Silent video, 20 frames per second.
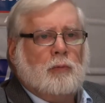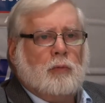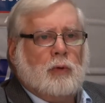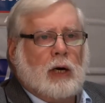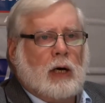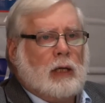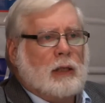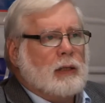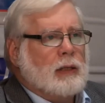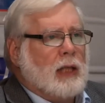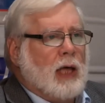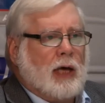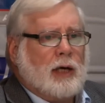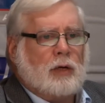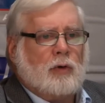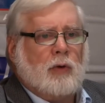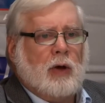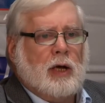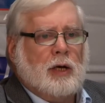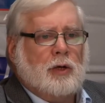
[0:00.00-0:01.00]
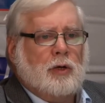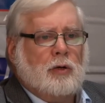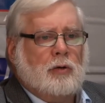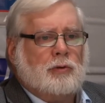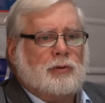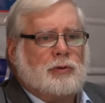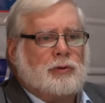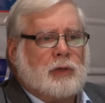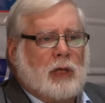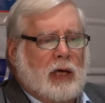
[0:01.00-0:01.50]
A lot of great
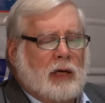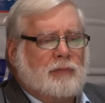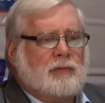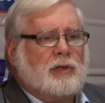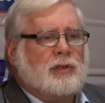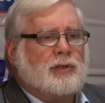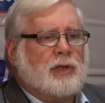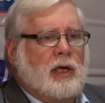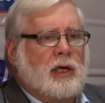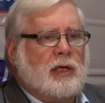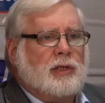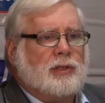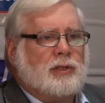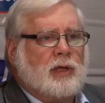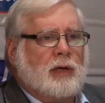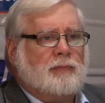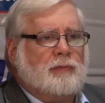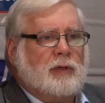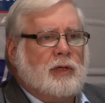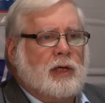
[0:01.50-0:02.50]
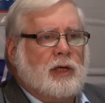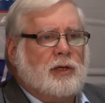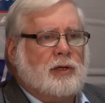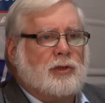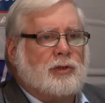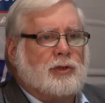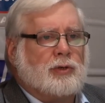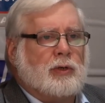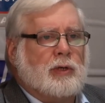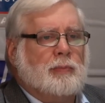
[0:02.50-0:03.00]
news, a lot of exciting stuff in the
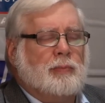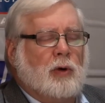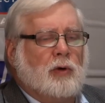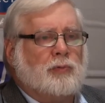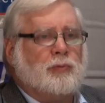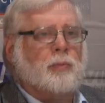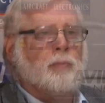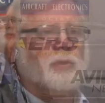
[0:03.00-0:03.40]
industry, both from